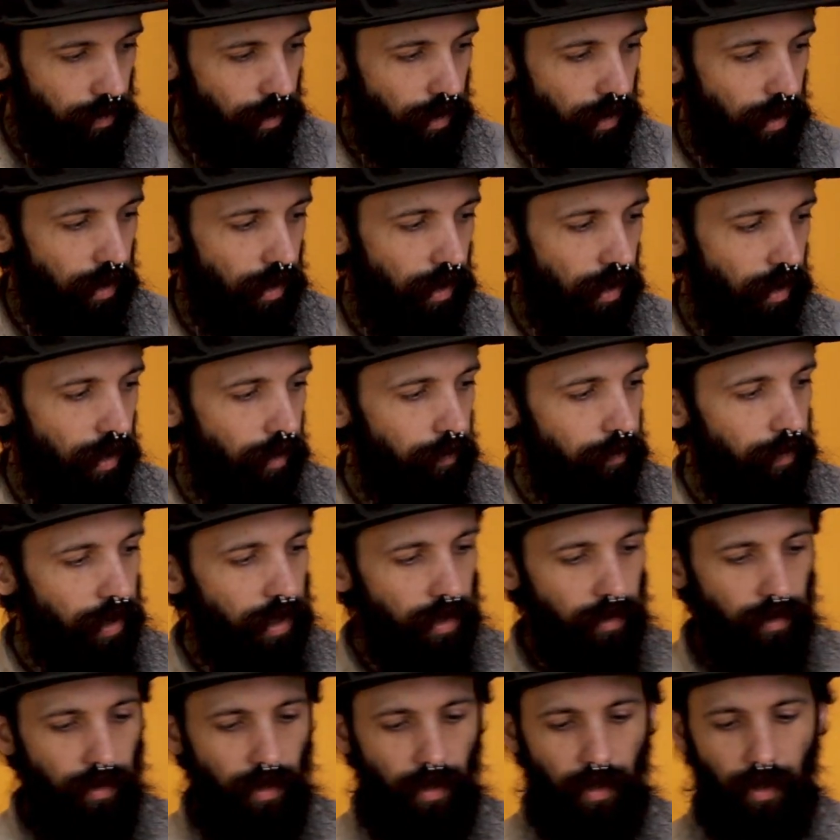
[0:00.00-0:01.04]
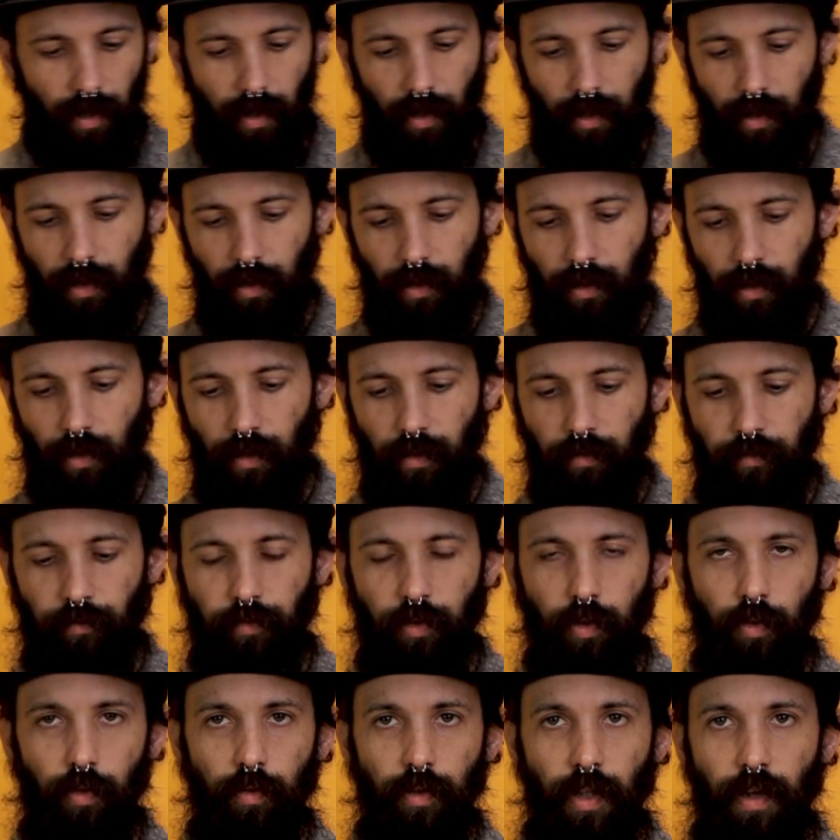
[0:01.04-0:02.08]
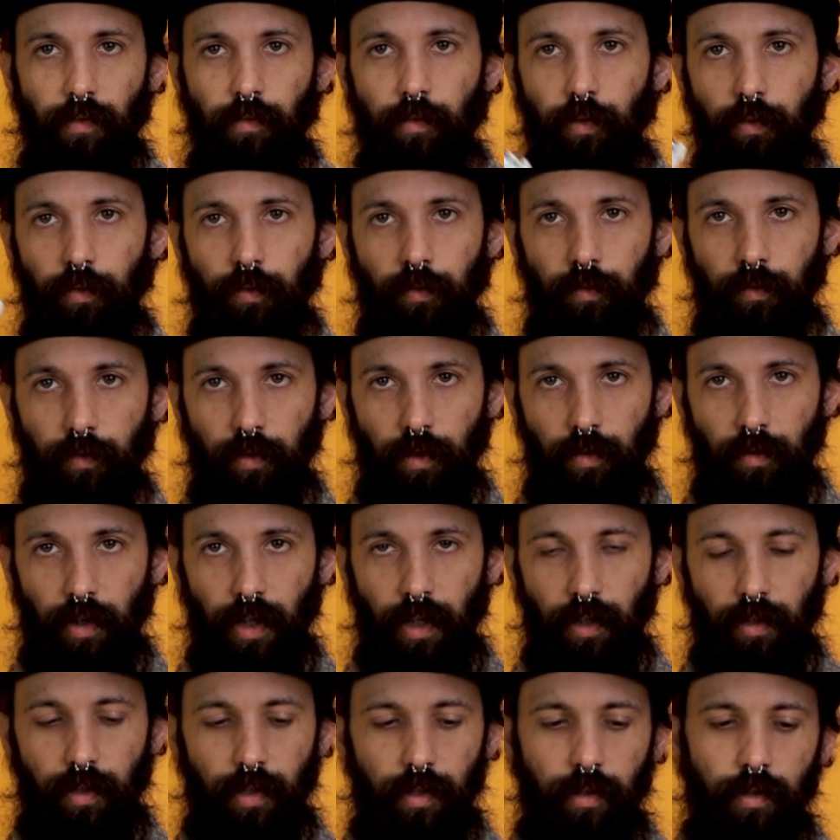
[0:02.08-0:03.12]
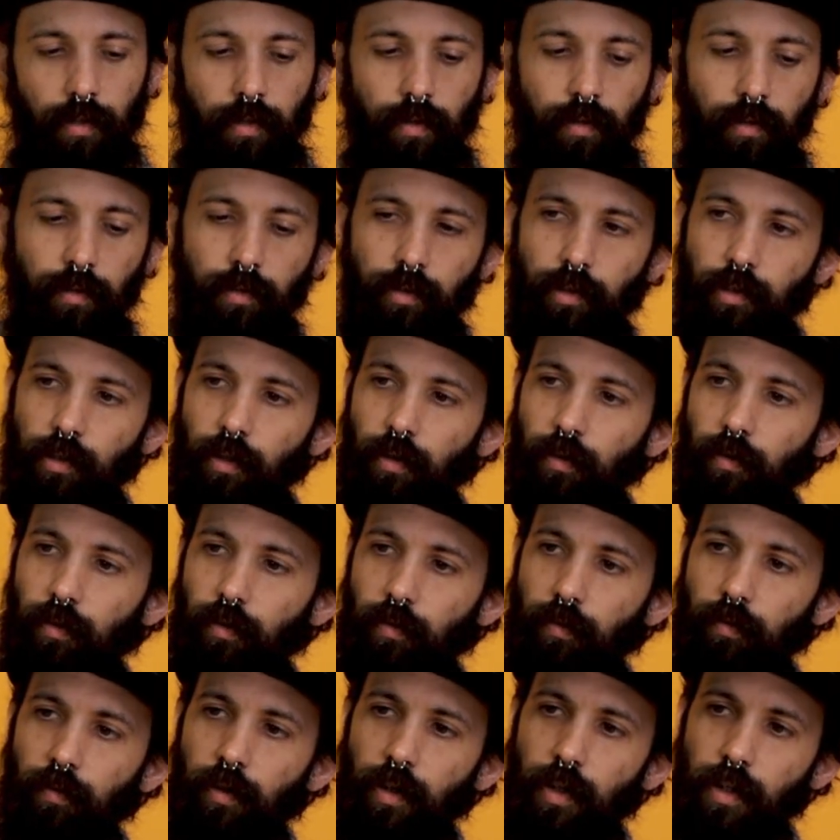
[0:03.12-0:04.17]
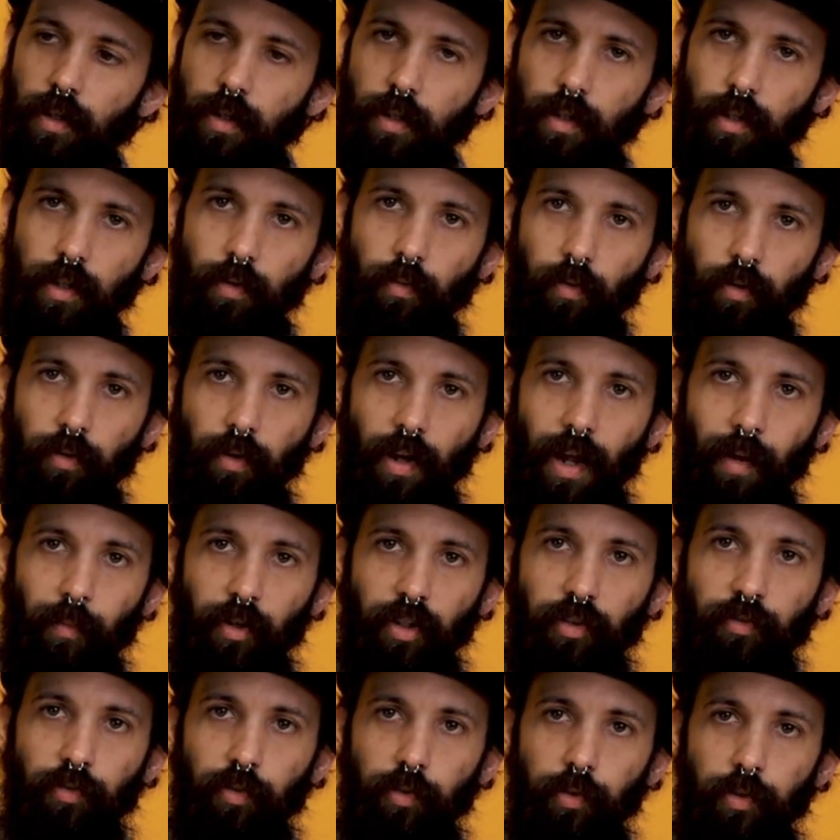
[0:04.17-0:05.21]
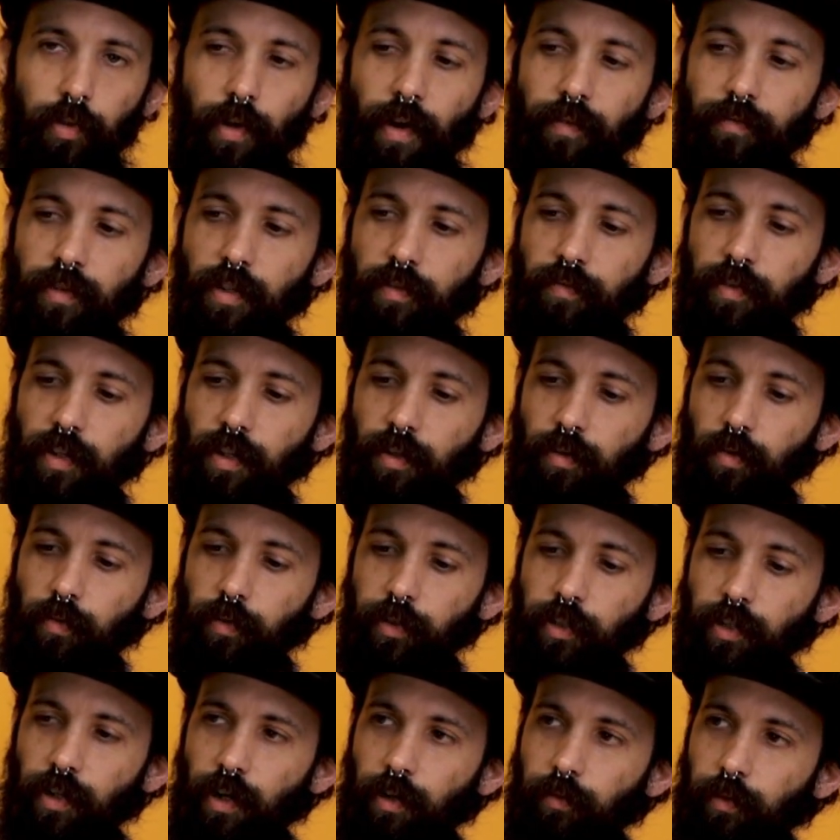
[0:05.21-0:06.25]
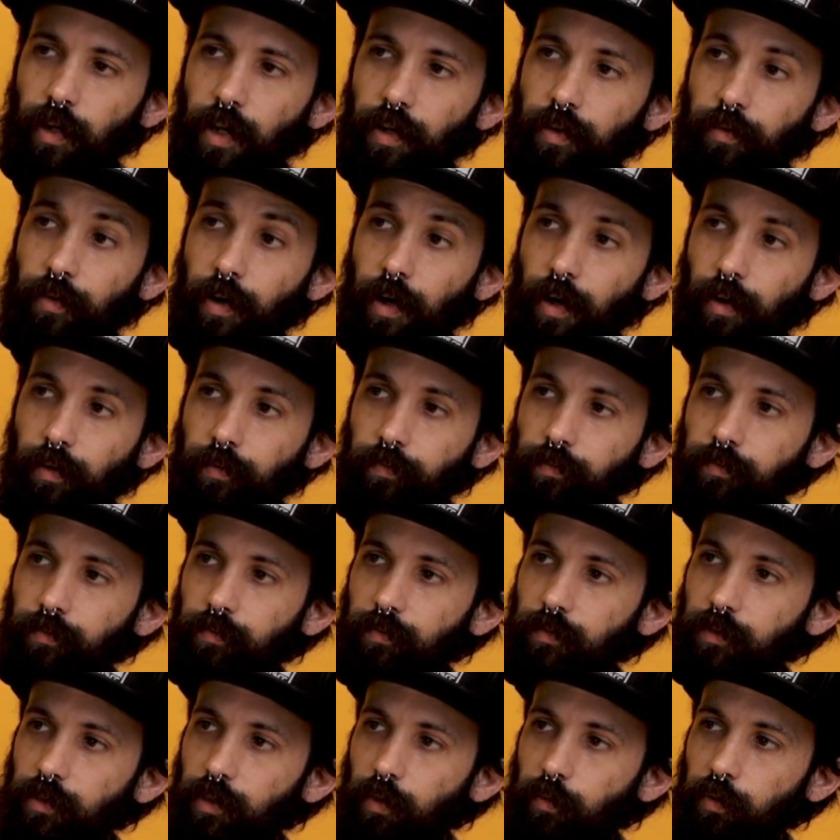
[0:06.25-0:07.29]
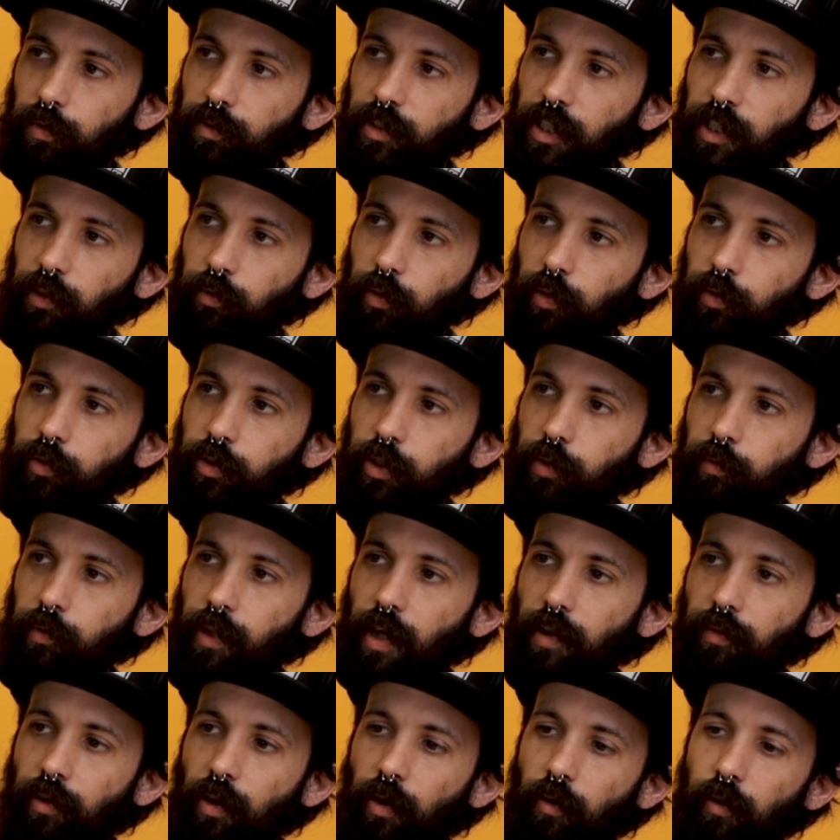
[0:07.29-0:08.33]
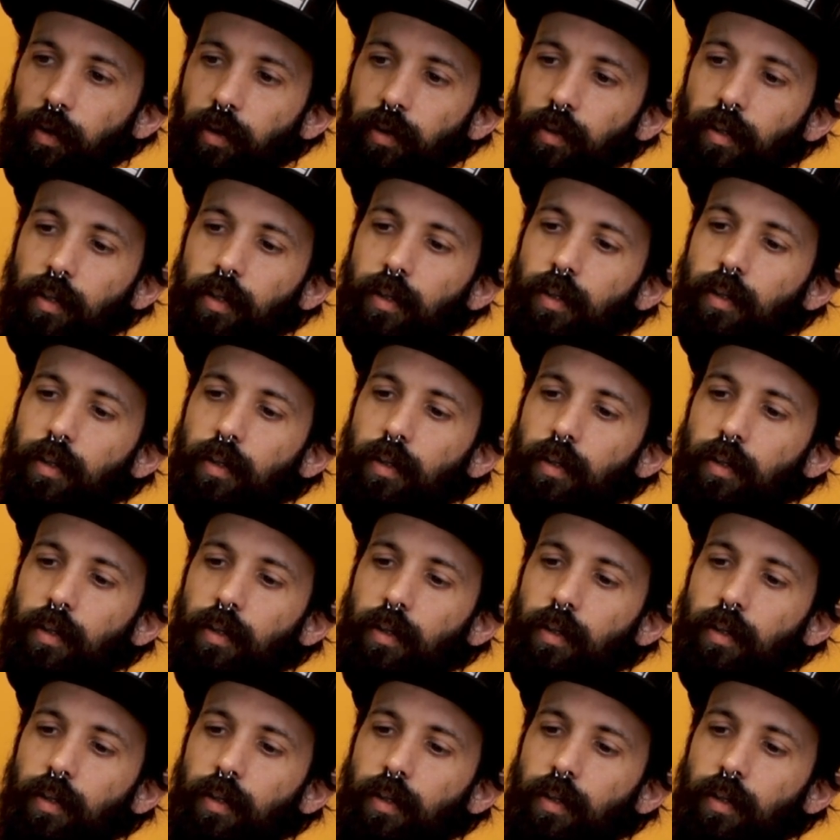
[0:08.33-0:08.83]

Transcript: And then fuel level unit. So you want to know how much fuel you have in your vehicle when you're out riding around. Don't want to take a road trip without knowing.